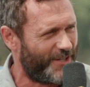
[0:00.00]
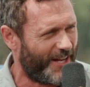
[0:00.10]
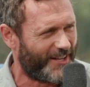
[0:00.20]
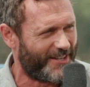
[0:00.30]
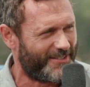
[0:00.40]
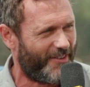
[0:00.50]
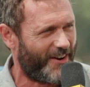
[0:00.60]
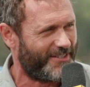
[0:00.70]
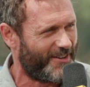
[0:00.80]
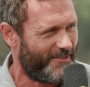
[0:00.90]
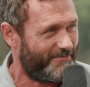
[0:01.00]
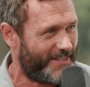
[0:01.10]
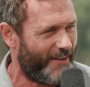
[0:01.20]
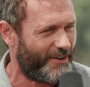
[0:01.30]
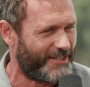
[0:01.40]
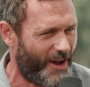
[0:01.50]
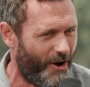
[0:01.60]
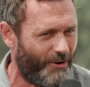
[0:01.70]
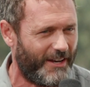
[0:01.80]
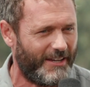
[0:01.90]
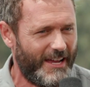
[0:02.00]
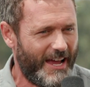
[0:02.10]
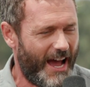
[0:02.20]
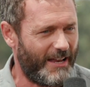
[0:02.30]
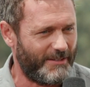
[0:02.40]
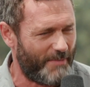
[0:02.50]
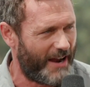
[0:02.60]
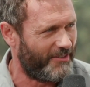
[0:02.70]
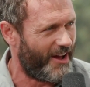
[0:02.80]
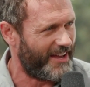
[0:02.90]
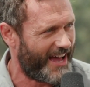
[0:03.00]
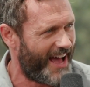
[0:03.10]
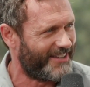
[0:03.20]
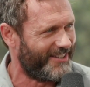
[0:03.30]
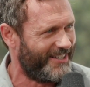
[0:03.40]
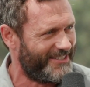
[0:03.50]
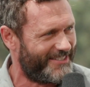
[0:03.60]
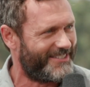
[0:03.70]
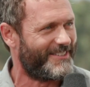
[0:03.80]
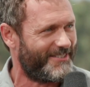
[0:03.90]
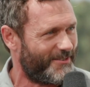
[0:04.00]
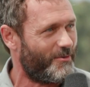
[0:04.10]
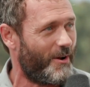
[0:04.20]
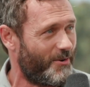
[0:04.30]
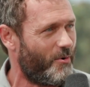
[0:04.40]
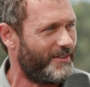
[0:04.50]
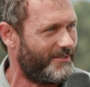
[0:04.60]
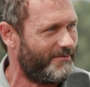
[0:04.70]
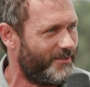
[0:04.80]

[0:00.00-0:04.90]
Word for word: of S.H.I.E.L.D. has a very certain, definite tone, and, and Man in the High Castle is quite, quite